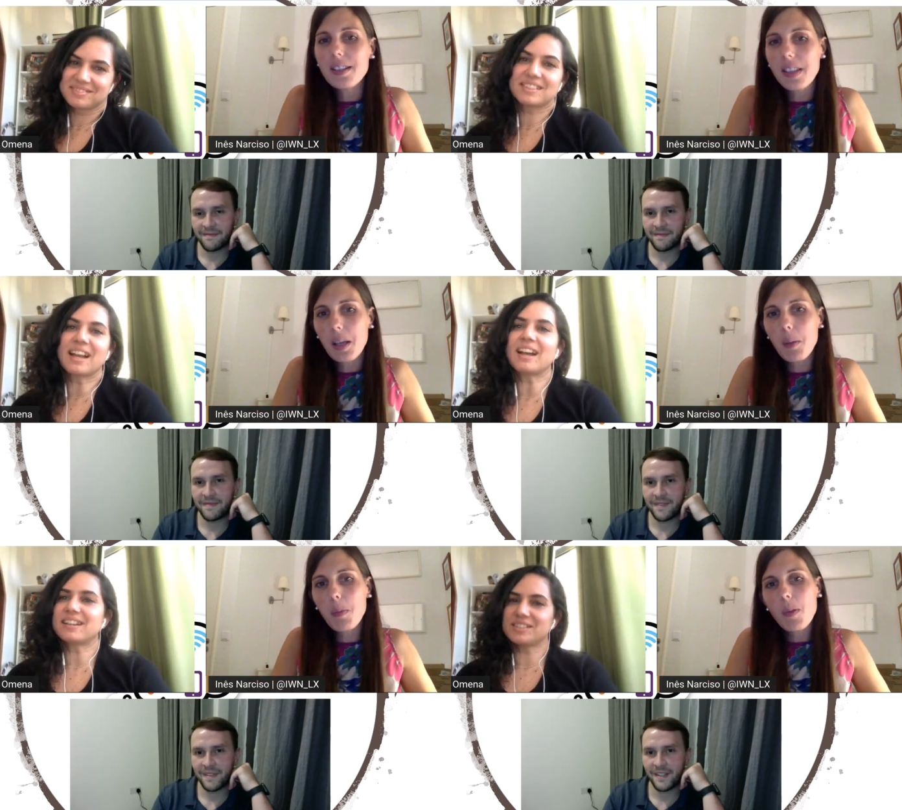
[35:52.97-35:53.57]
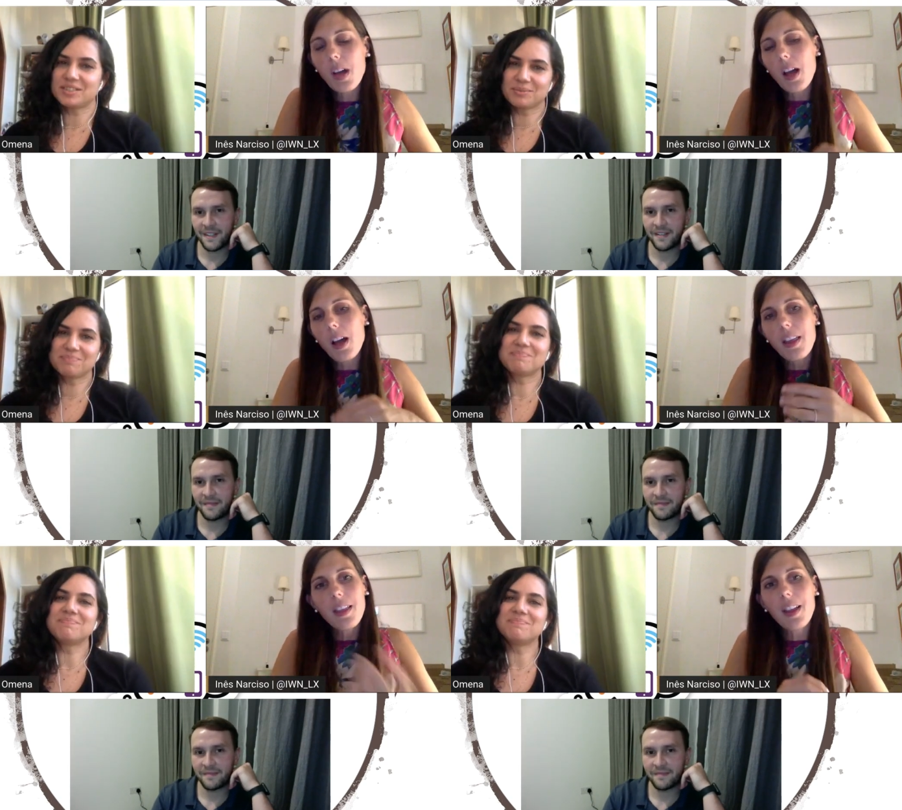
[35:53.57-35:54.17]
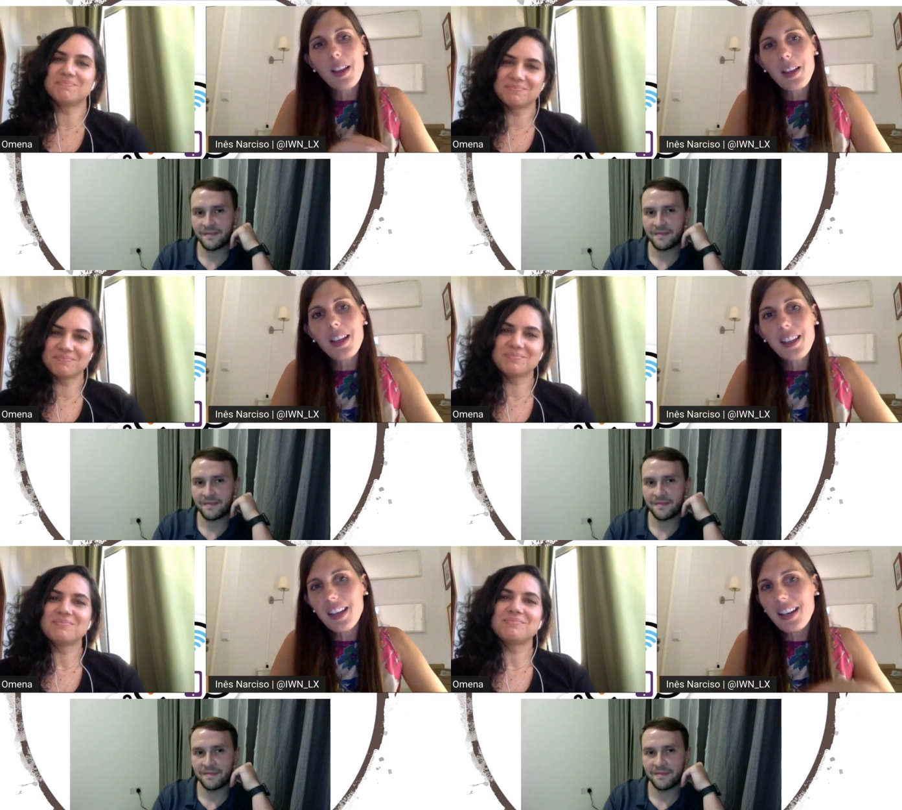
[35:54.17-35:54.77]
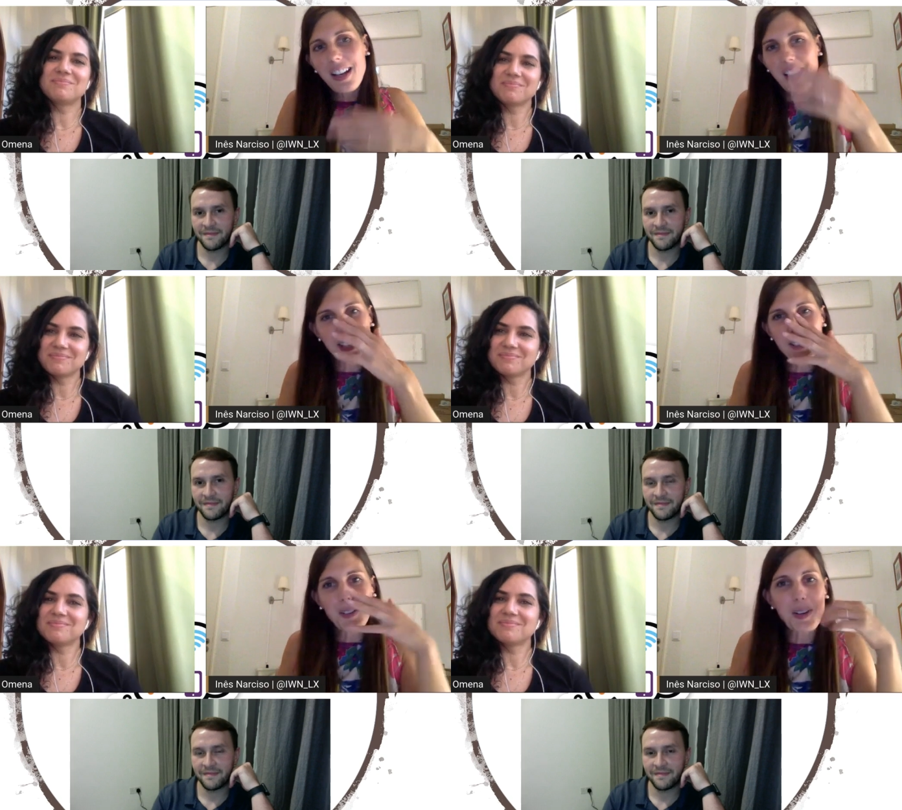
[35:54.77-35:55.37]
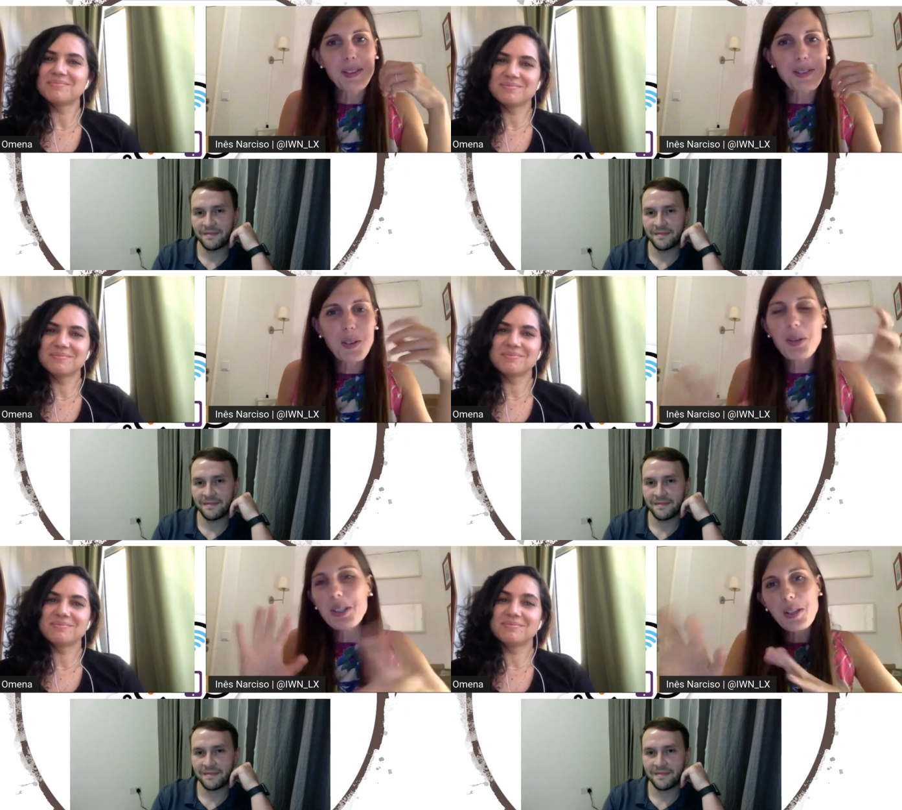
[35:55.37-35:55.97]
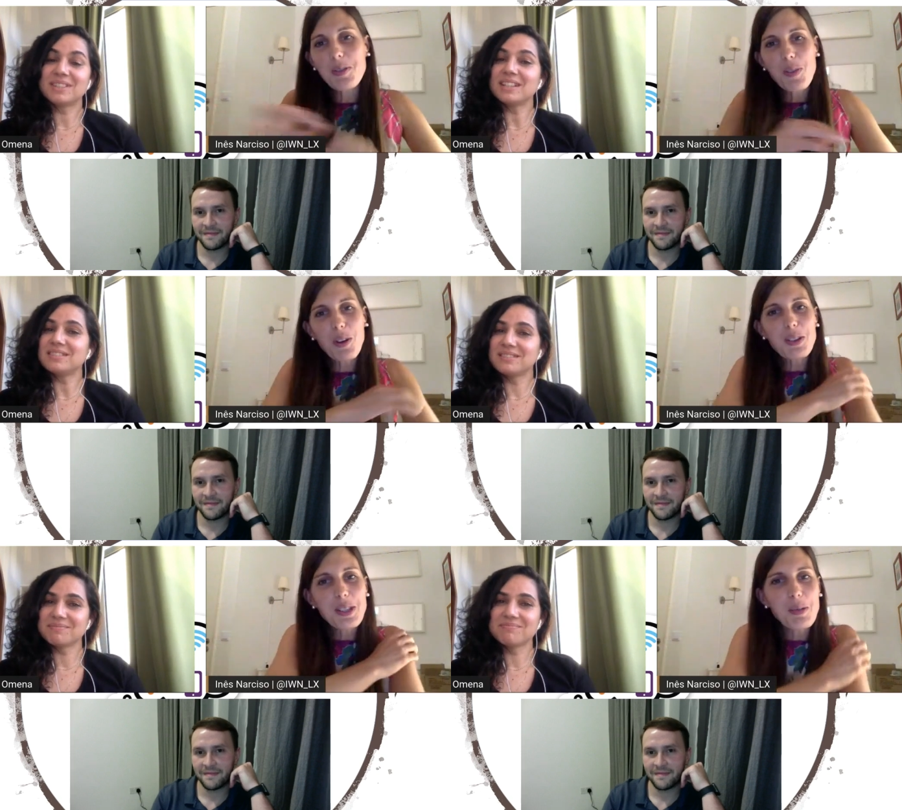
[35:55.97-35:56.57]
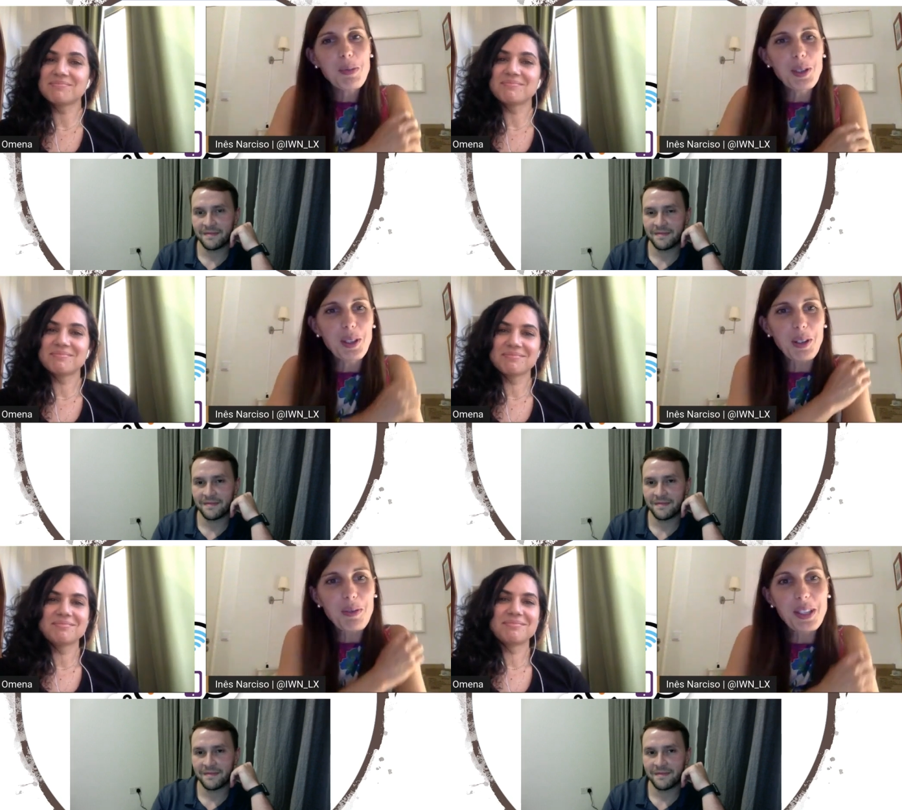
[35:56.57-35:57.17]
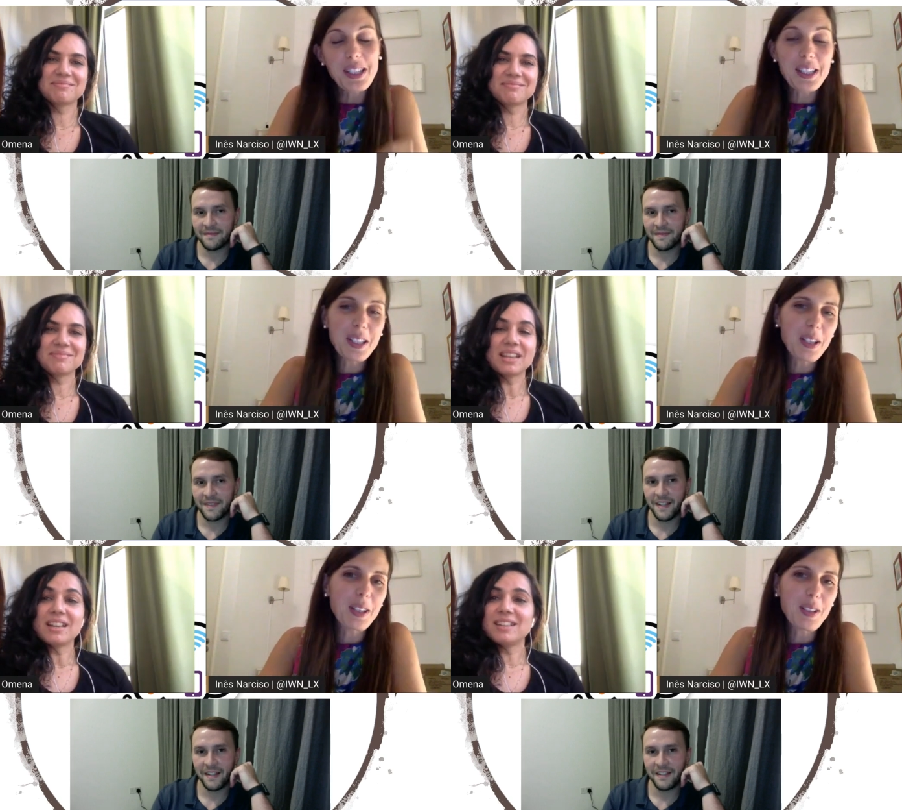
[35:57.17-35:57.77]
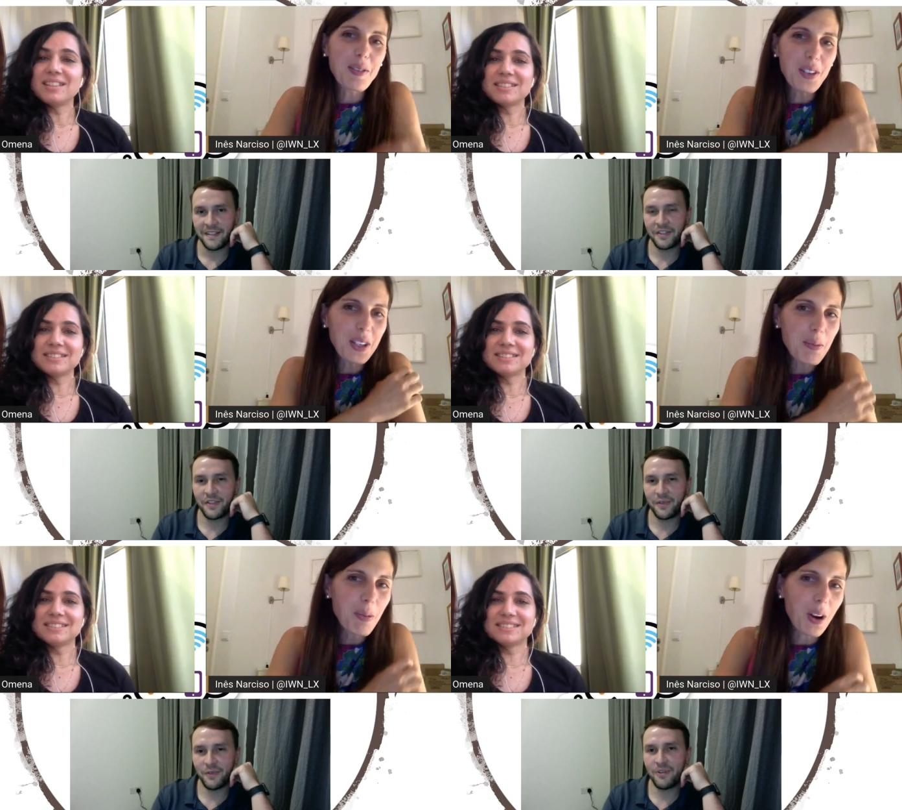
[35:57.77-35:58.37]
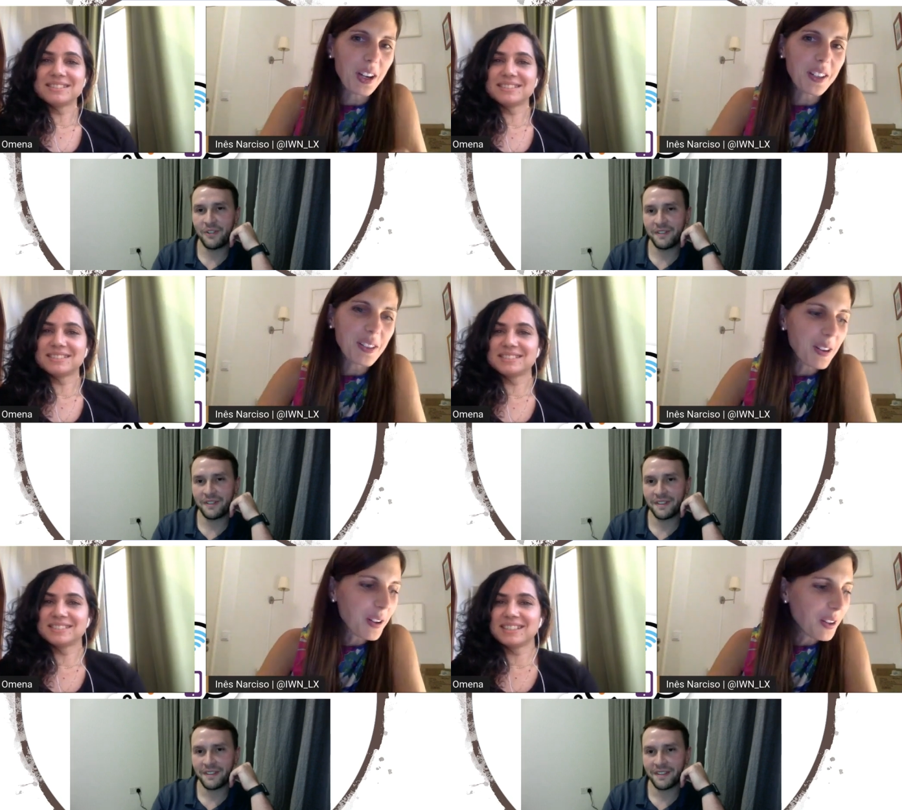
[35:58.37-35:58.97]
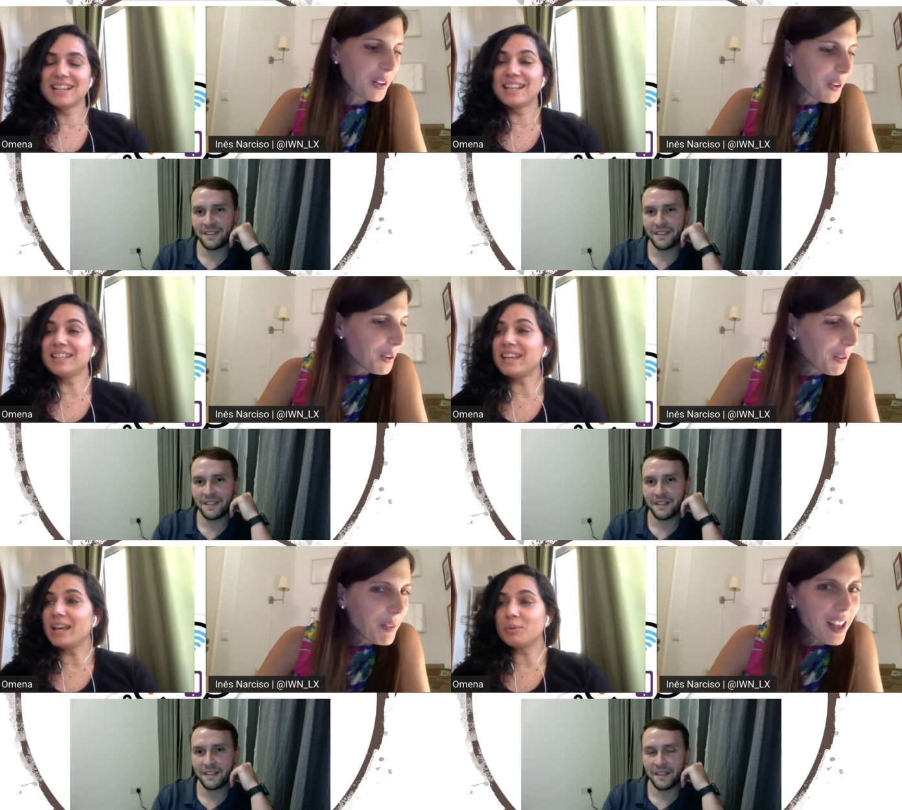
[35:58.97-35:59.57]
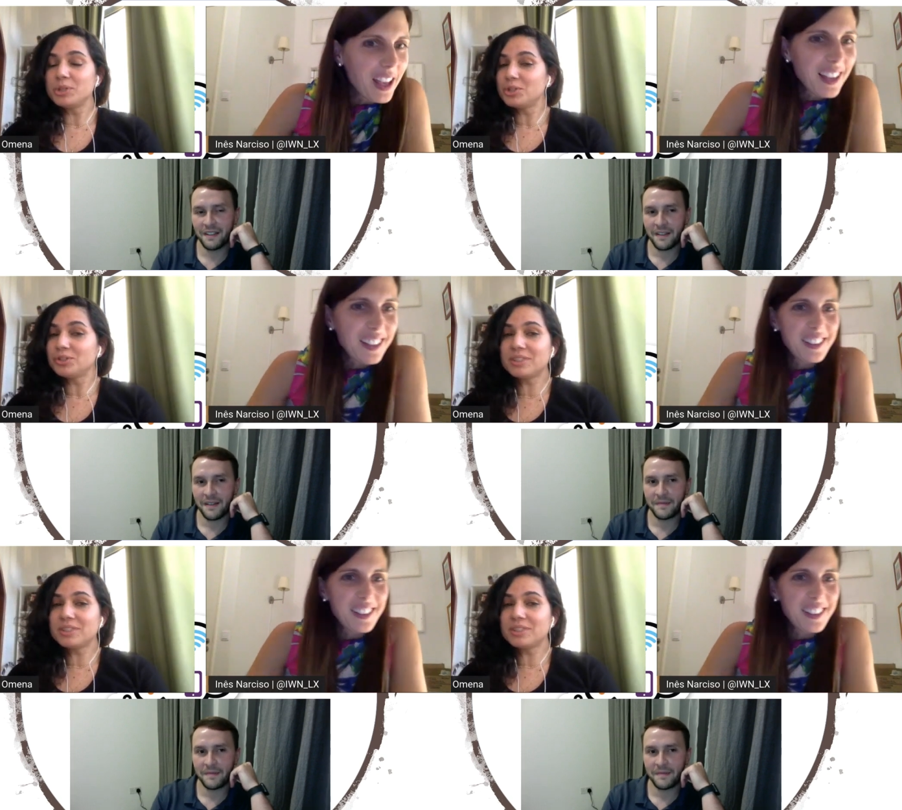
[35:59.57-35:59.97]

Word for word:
Speaker 1: the same hackathon. Yeah. Mm-hmm. than a hackathon. So it's it's very similar. This is the the funny part
Speaker 2: yeah, we should